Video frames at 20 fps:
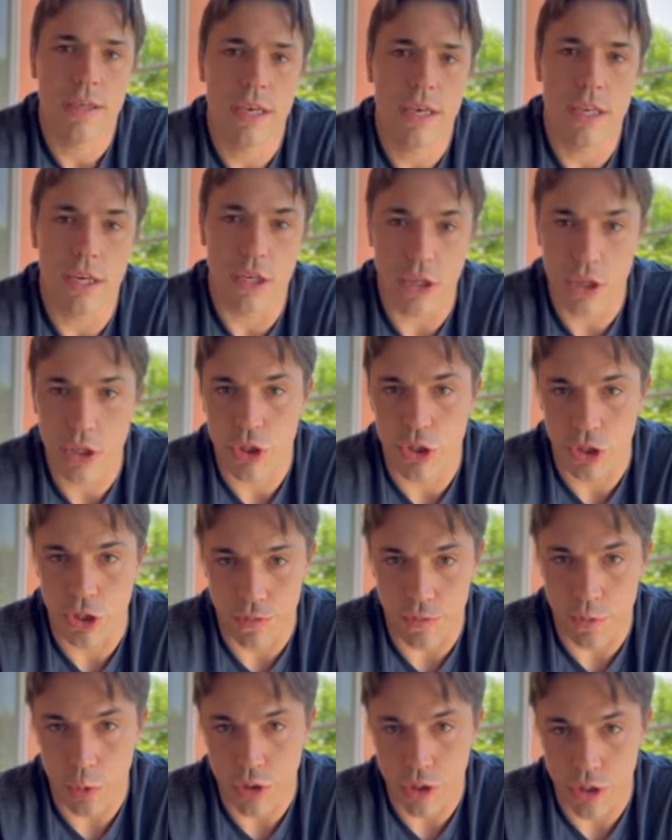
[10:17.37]
In addition,
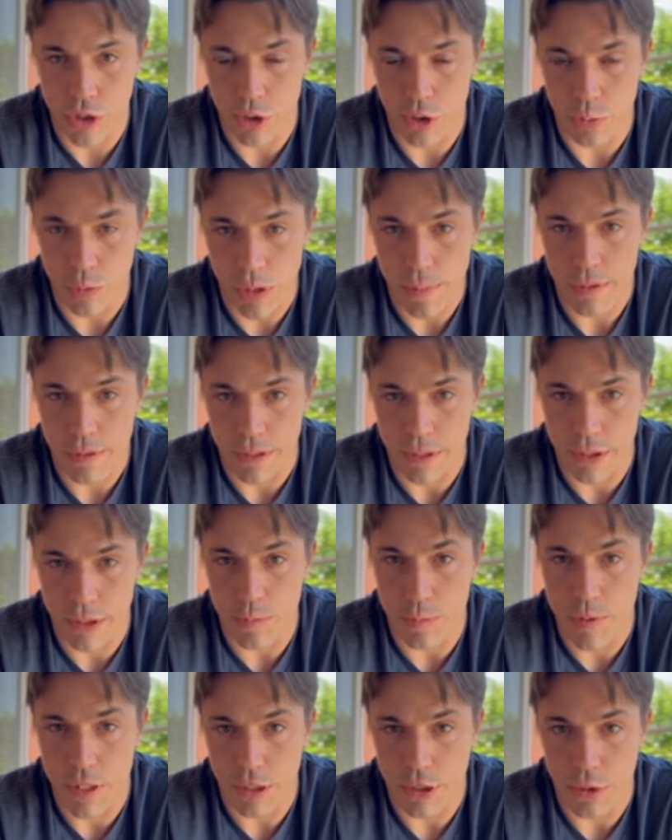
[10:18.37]
if your digital replica is
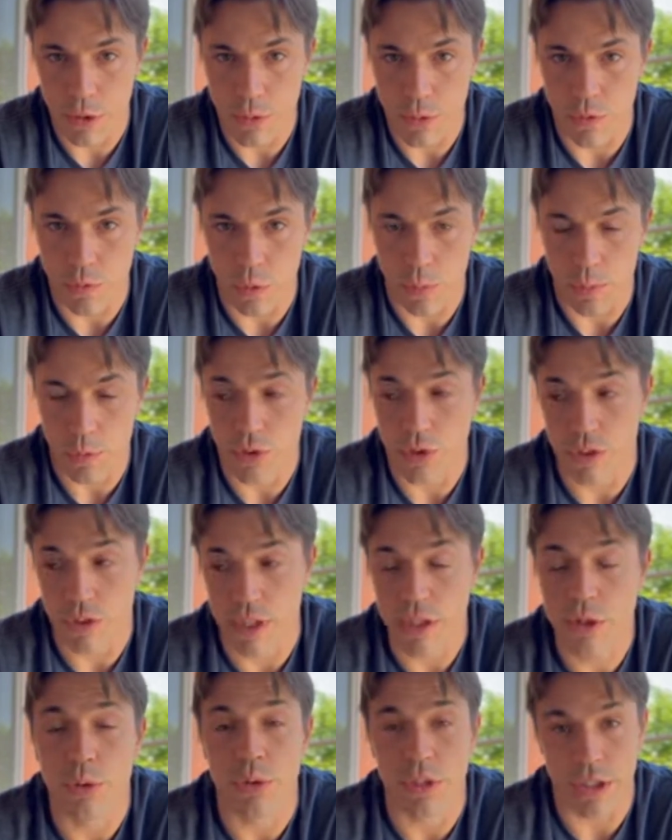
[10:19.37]
being used for
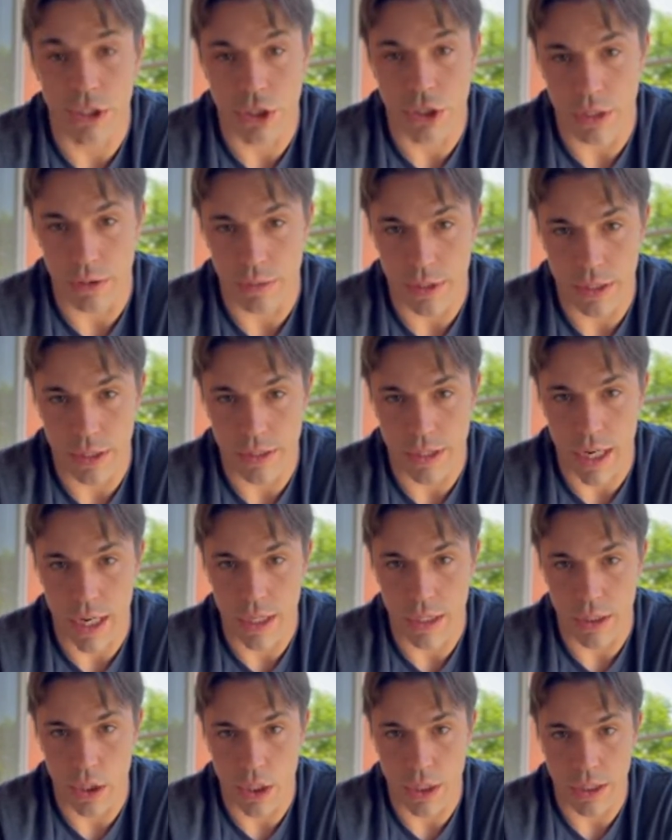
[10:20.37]
procedurally generated
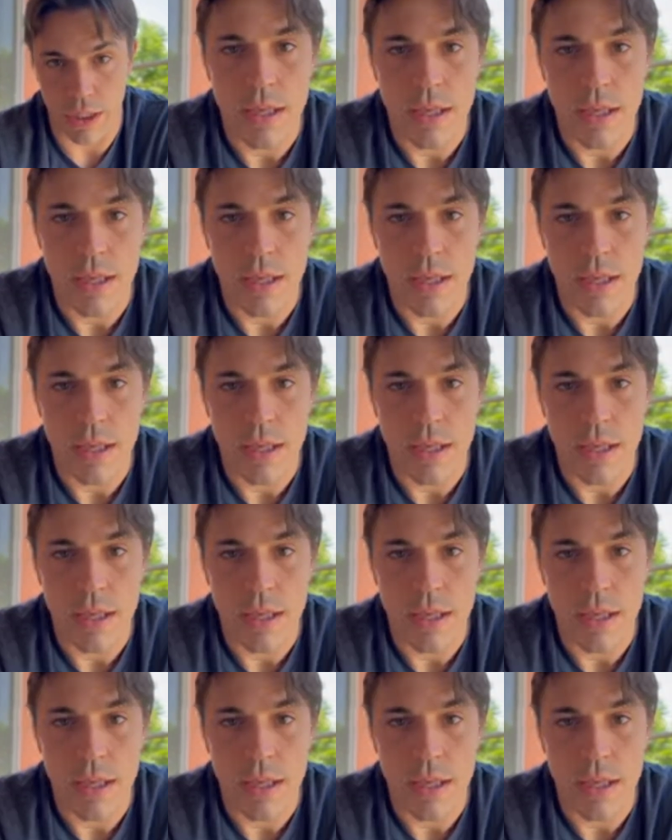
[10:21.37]
dialogue,